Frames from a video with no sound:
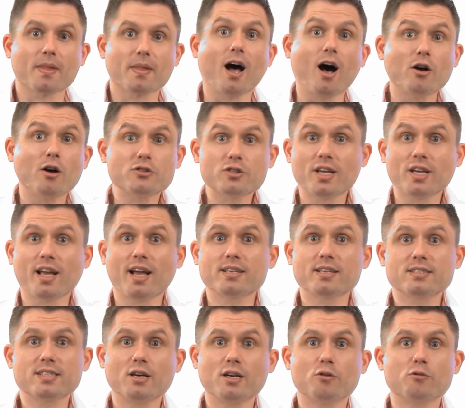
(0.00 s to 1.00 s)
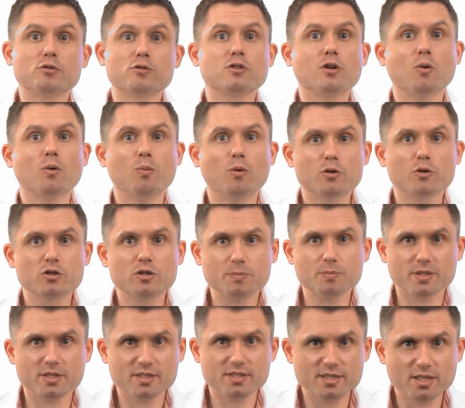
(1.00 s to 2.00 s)
Asking ourselves what
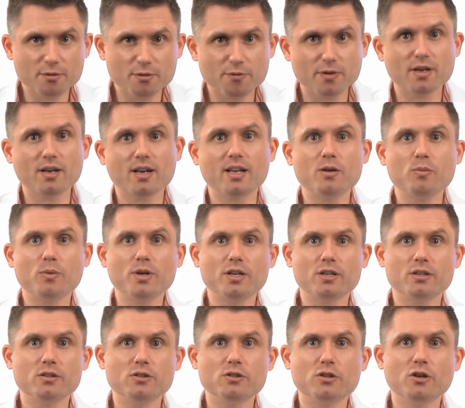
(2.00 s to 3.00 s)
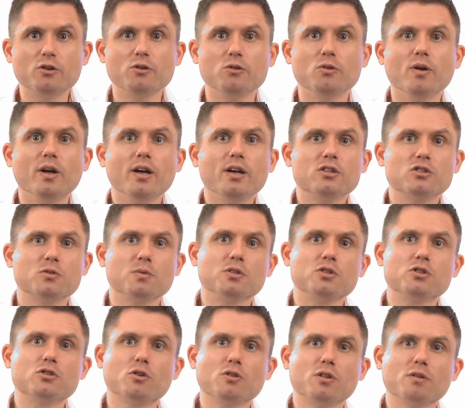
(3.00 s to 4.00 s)
specifically we can do to
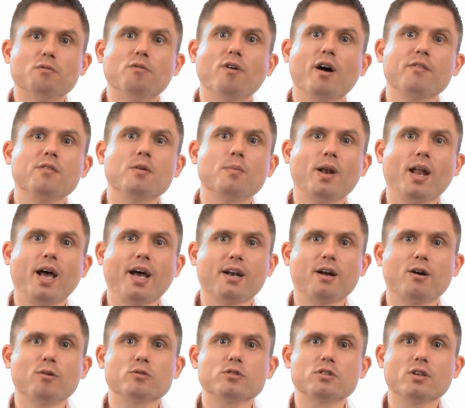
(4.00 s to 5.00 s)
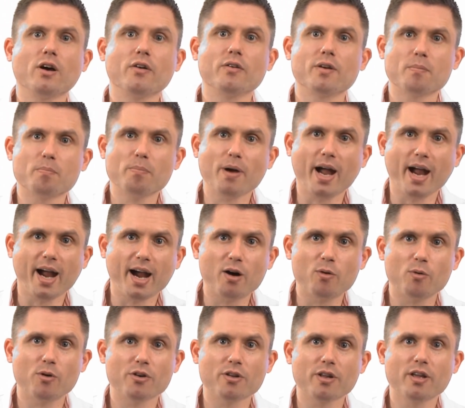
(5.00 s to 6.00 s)
ensure that vulnerable adults are
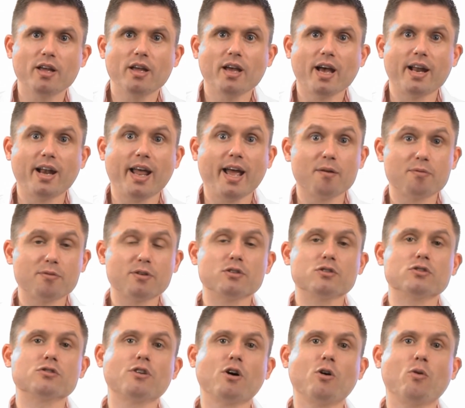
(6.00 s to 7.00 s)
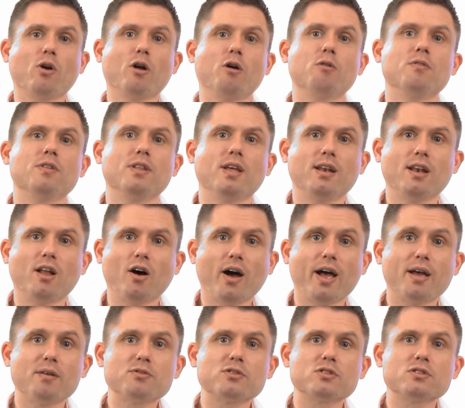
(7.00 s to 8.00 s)
empowered and have control over their
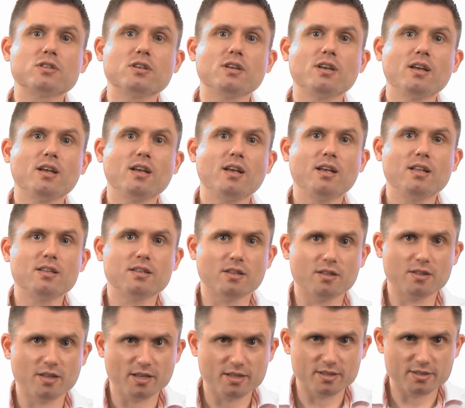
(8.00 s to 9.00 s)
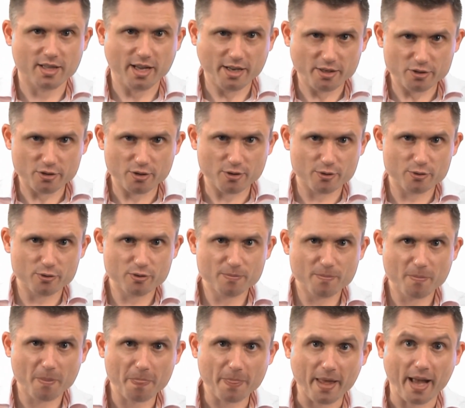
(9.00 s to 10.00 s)
lives, the things they do,
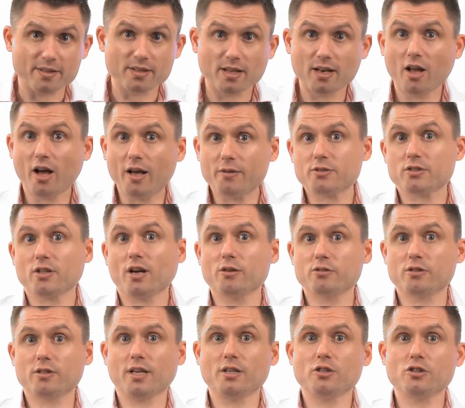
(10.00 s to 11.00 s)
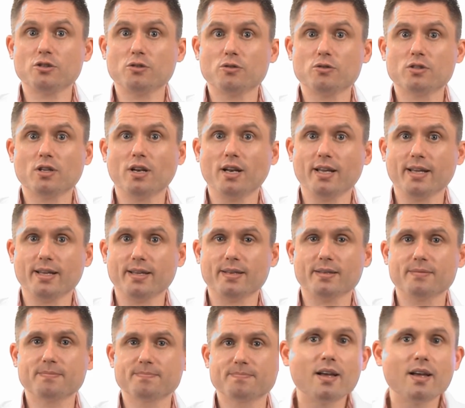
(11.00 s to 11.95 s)
and the lifestyles that they choose to lead.